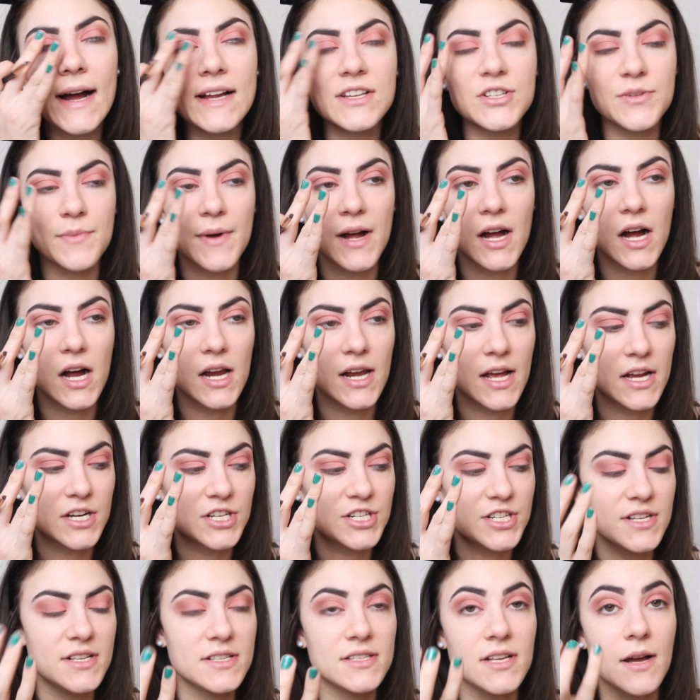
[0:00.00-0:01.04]
I do my
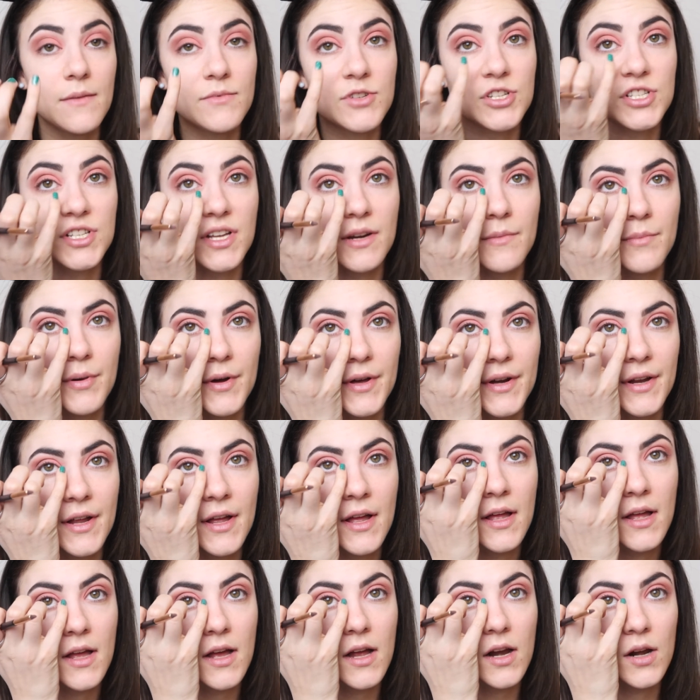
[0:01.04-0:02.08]
eyelashes, I'm just gonna put a
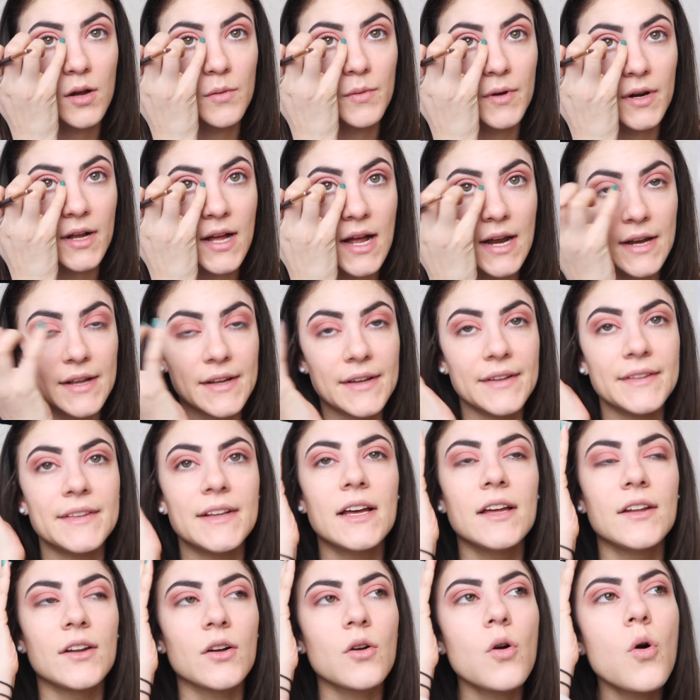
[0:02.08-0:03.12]
little bit of color in
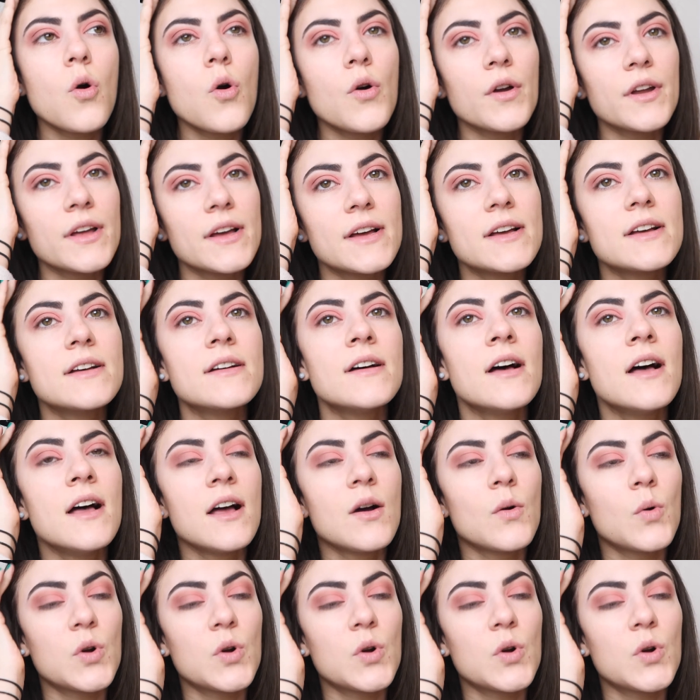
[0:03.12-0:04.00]
the inner corner,